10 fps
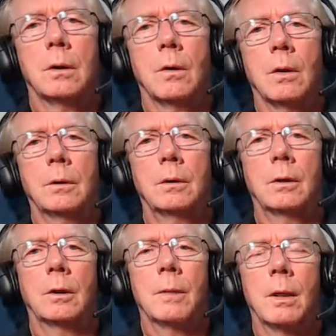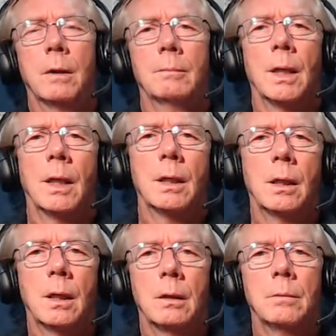on
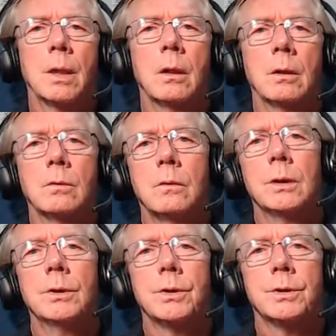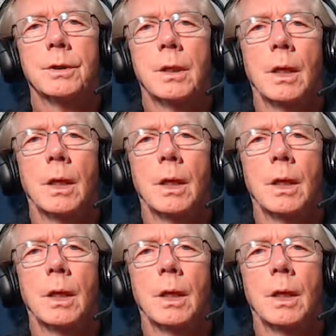my article on this